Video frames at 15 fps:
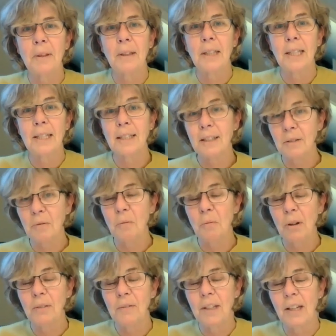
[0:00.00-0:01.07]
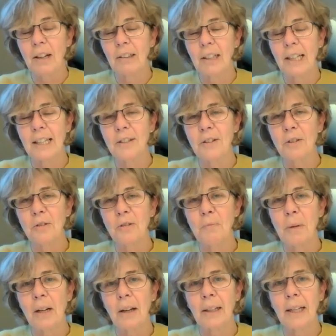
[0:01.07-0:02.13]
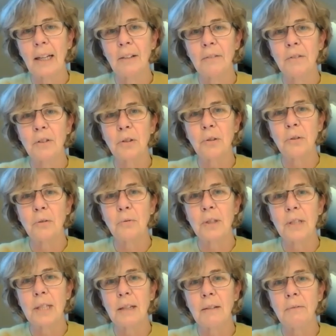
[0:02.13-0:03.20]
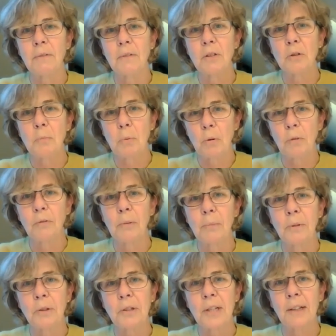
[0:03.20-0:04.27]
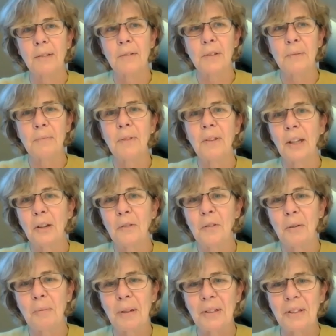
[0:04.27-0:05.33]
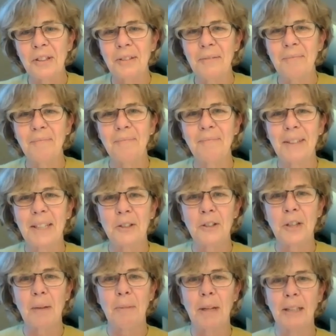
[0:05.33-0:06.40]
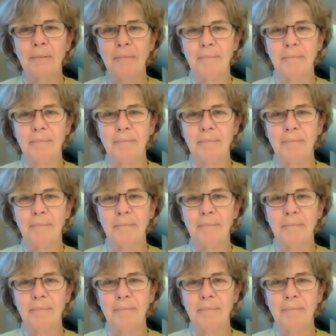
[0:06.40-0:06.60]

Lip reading: This is one of the young ladies who's been lucky enough to receive support from yourselves. Thank you very much. Here's Amy.